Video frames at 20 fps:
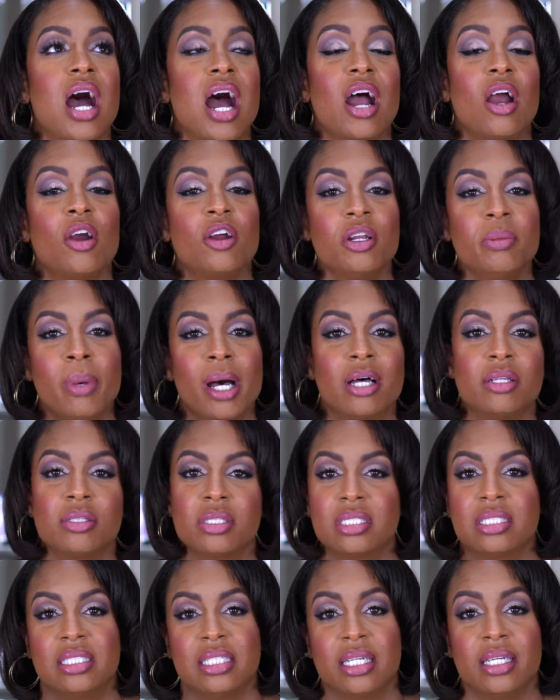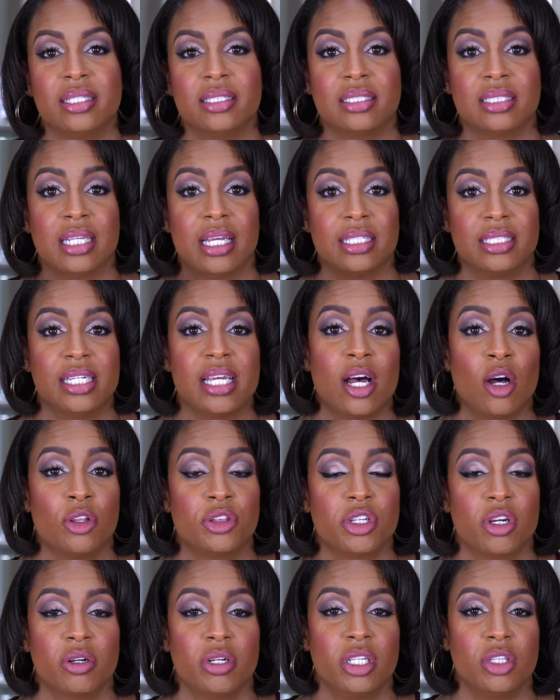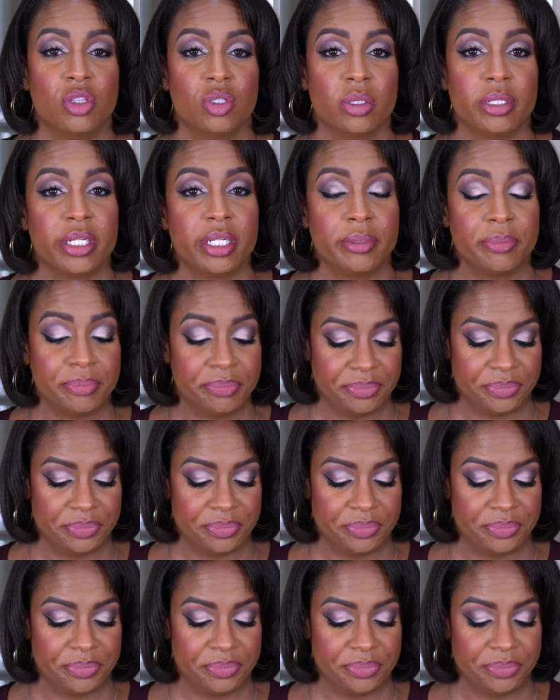I heard about the scent Santal 33.